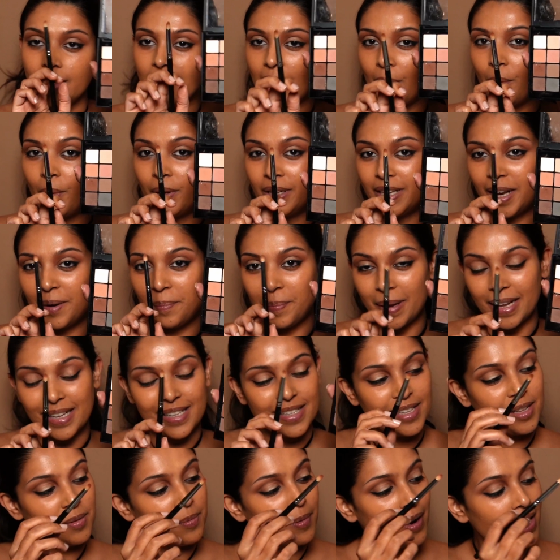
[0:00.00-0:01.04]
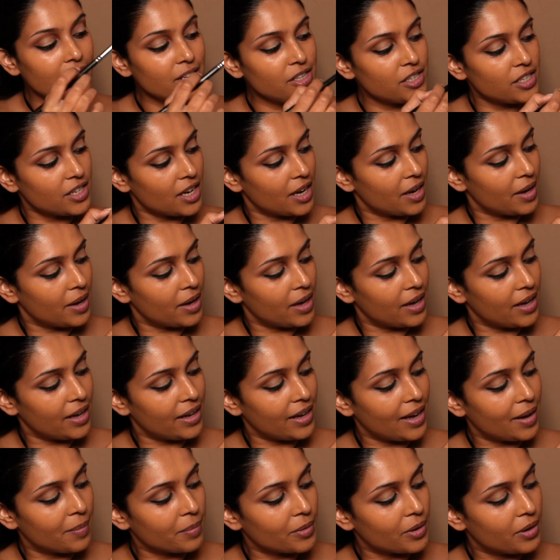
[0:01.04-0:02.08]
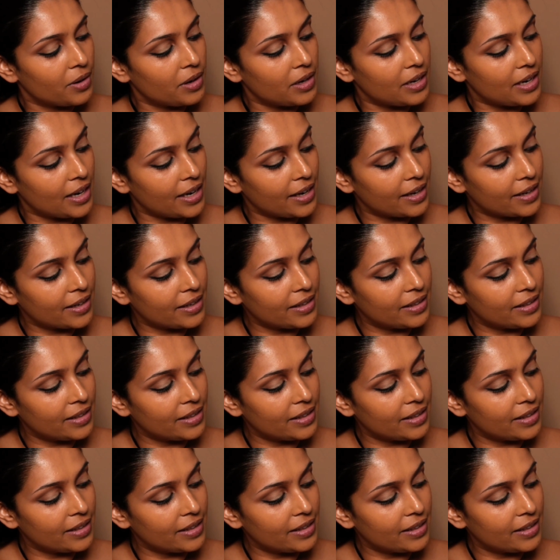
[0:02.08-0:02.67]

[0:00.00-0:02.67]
Now on that pencil brush, I am going to take a